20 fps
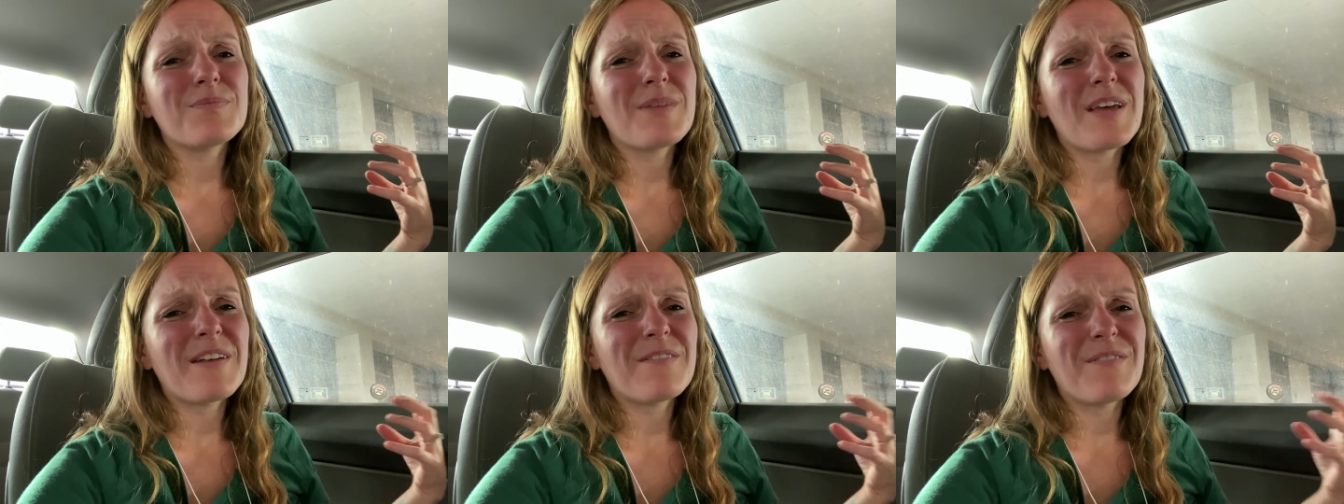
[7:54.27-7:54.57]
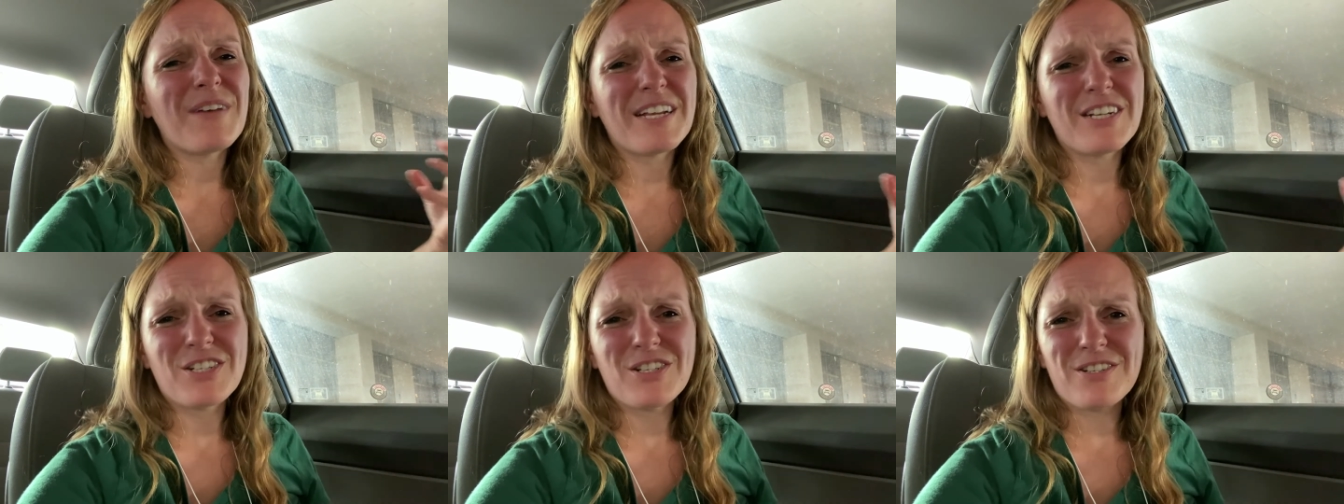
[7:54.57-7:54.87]

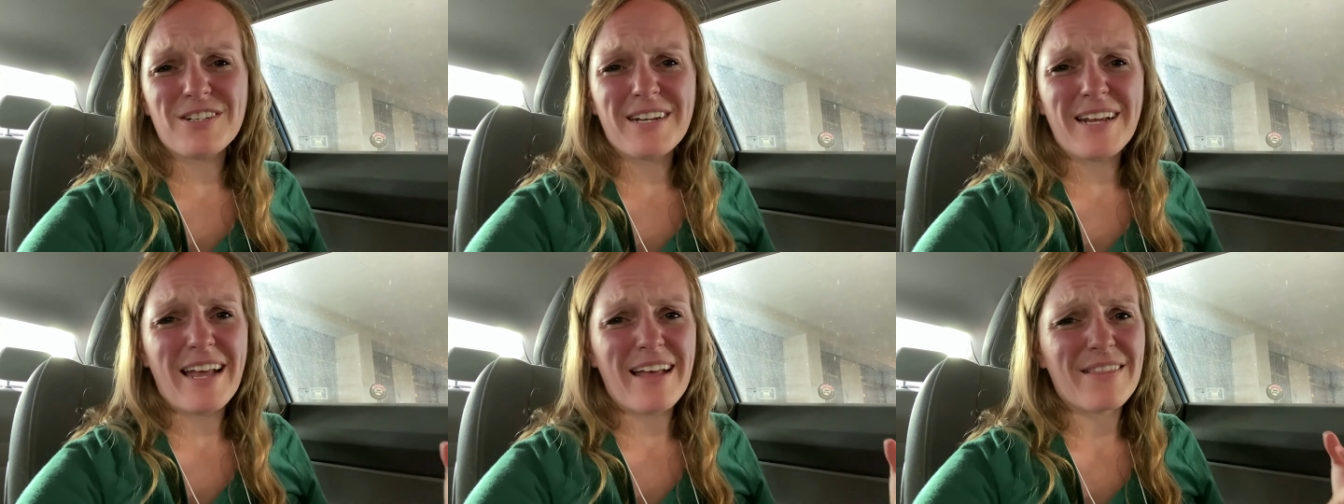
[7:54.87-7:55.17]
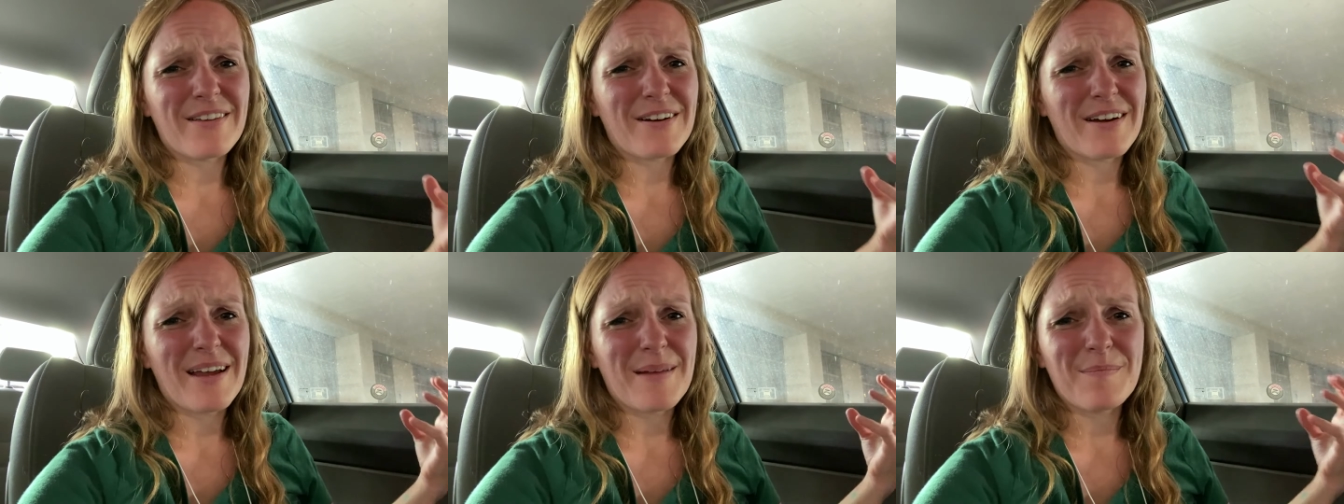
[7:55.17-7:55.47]
adventure
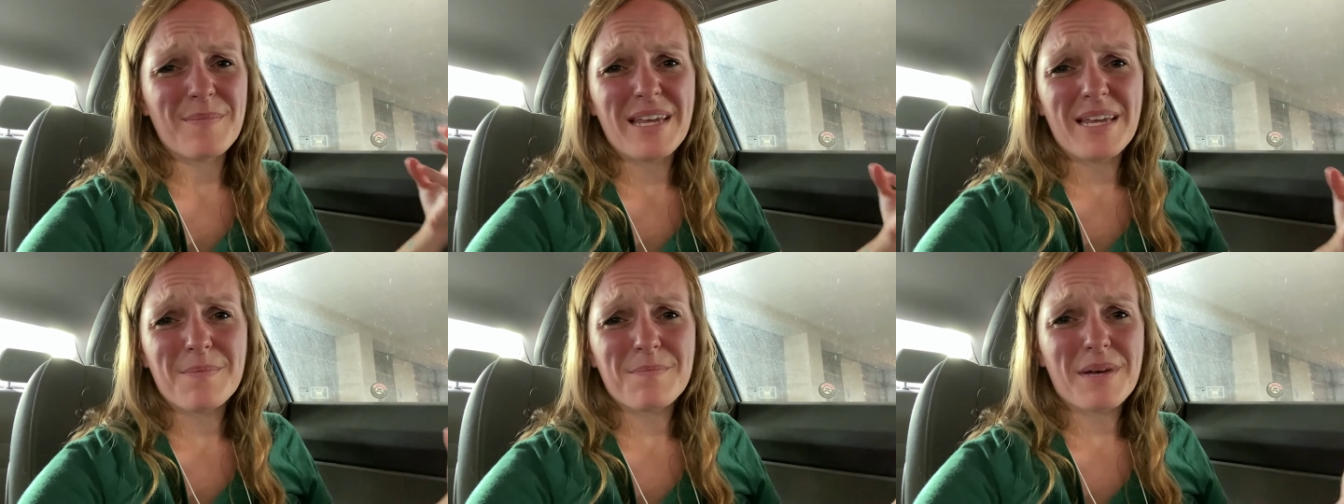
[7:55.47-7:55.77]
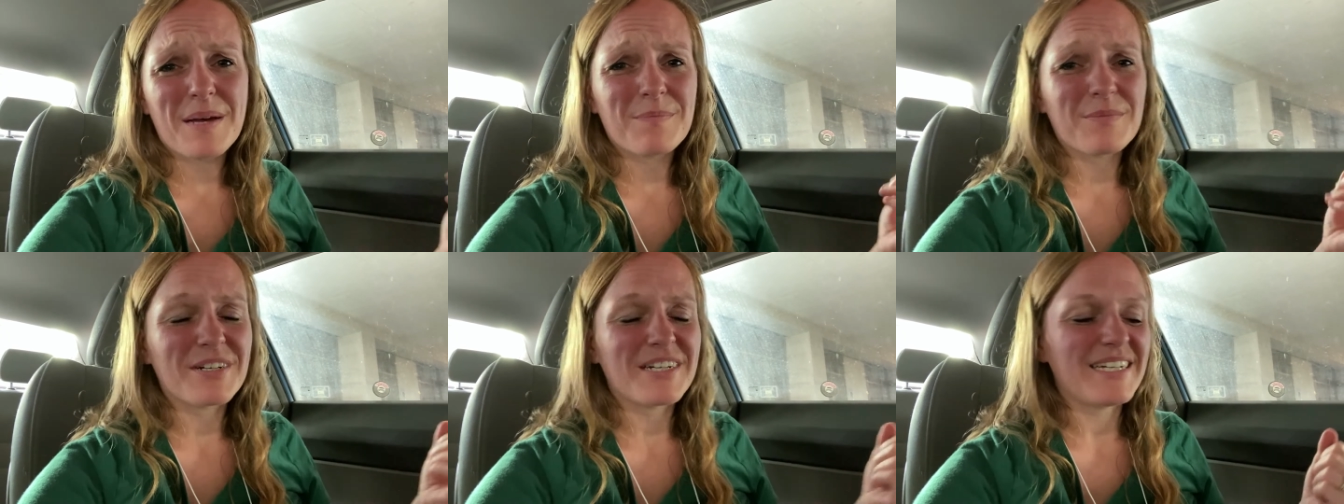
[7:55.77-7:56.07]
together and make
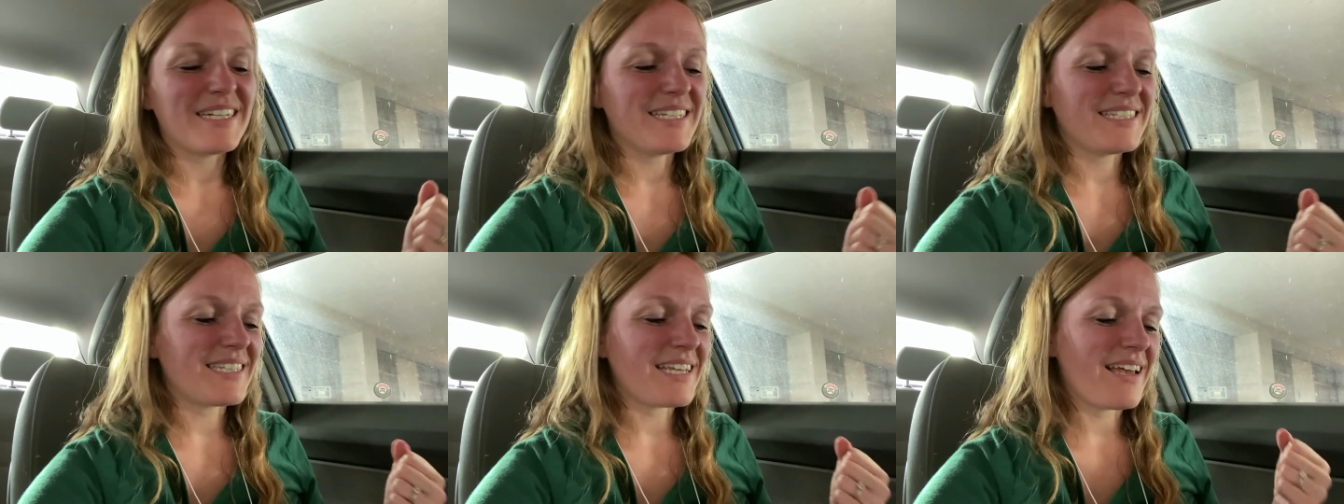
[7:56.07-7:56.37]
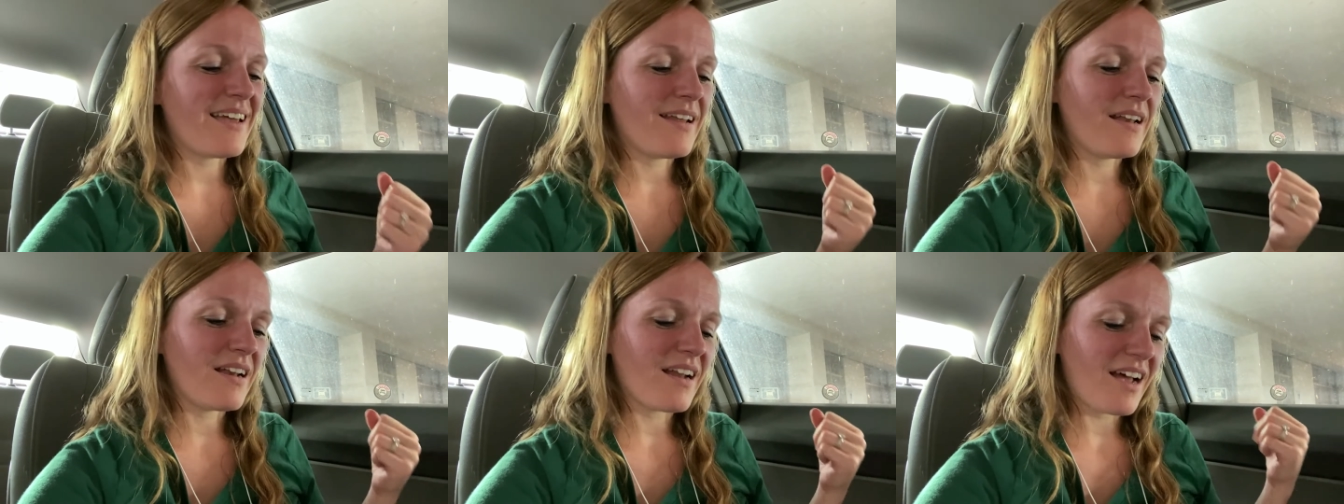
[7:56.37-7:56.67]
memories
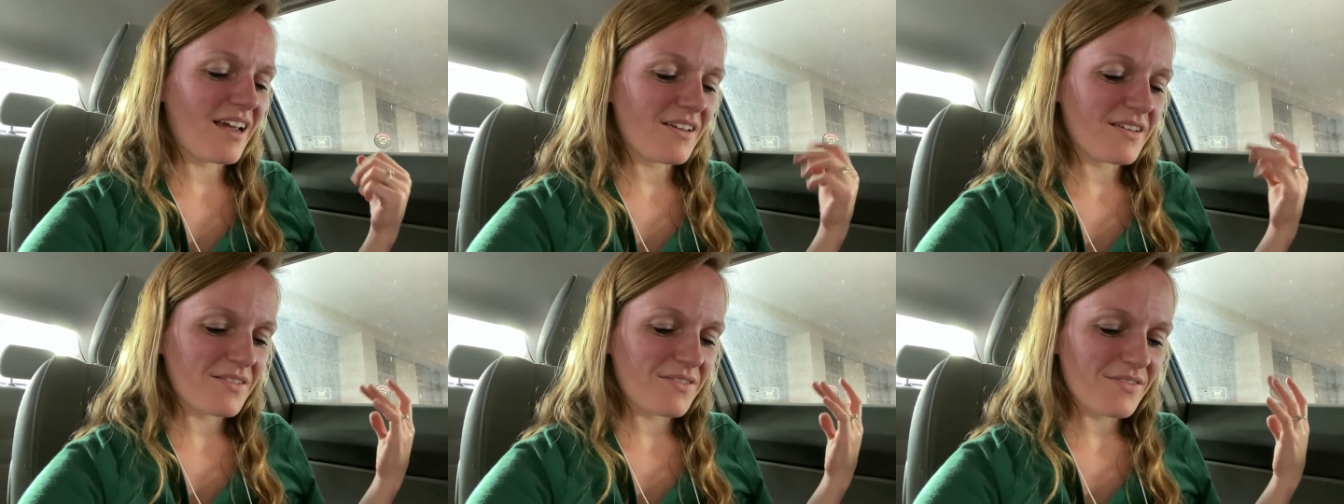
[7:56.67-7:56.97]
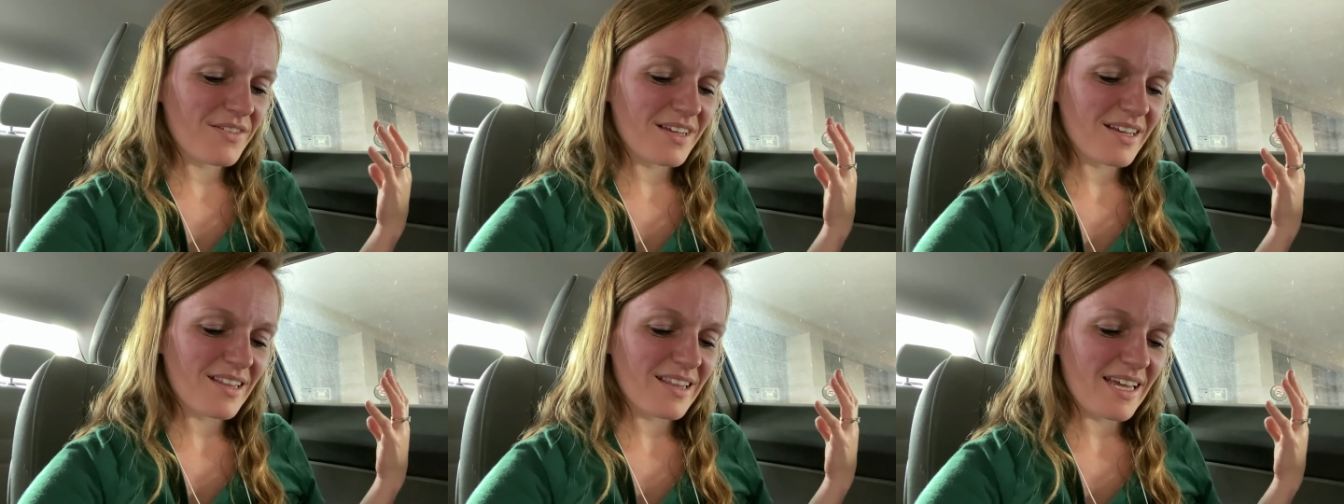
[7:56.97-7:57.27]
and I
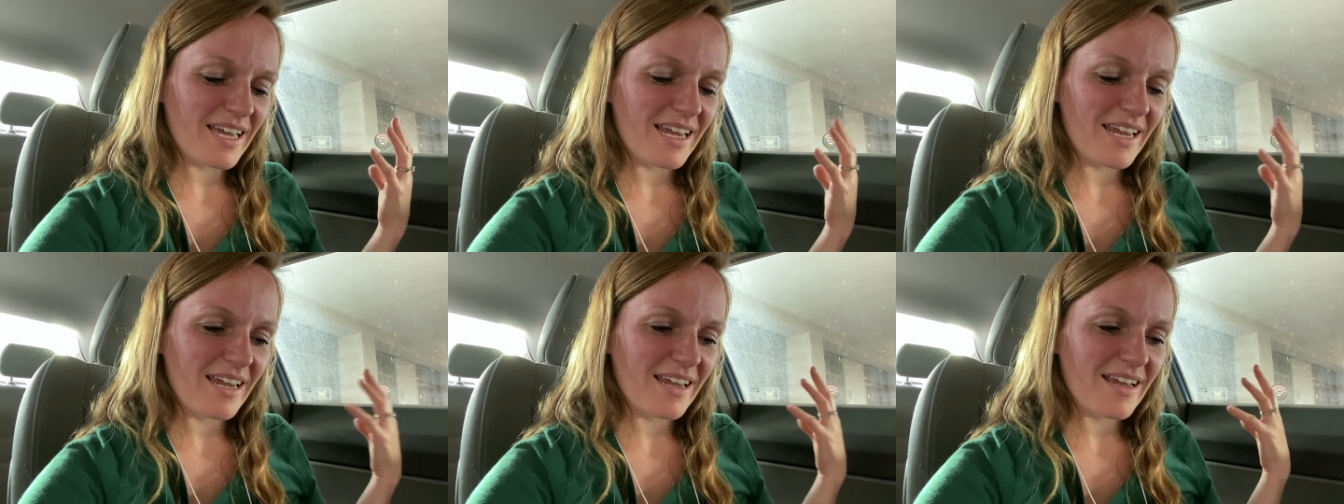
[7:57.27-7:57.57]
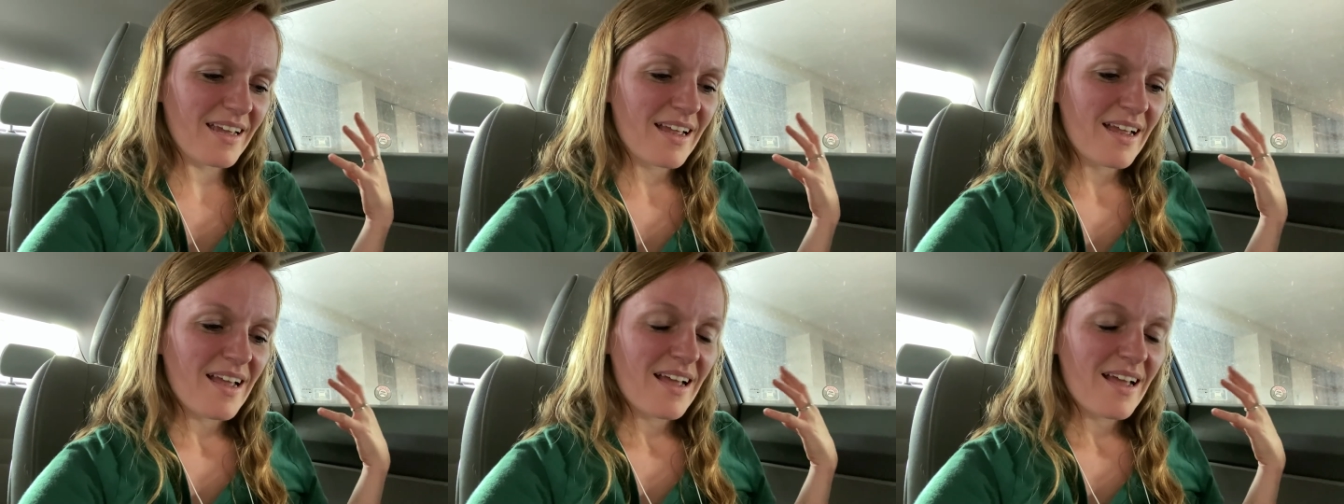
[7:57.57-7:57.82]
feel like